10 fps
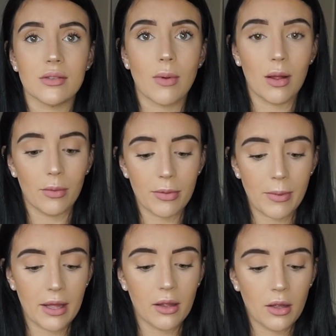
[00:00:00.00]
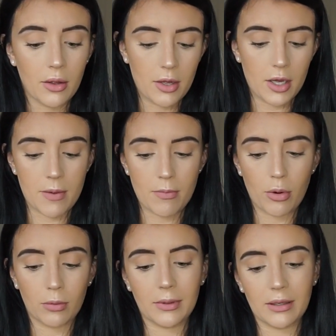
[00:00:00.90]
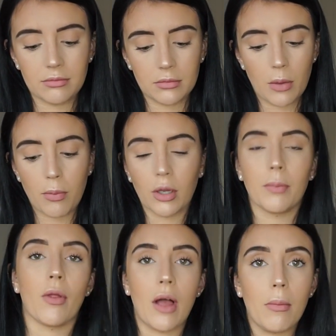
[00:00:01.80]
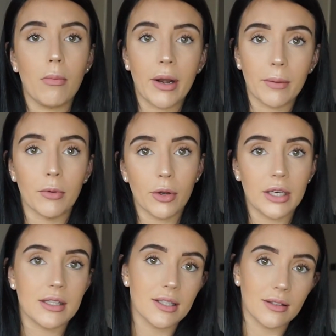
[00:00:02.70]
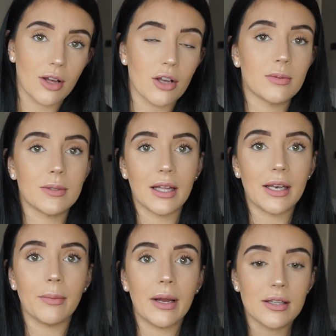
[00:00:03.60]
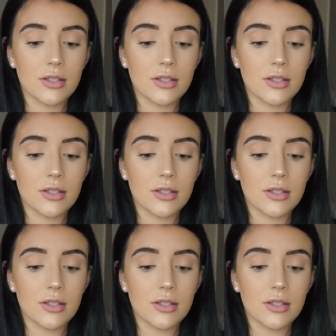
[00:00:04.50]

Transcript: as well with me, and I'll probably put that on when I'm going into the hospital anyway.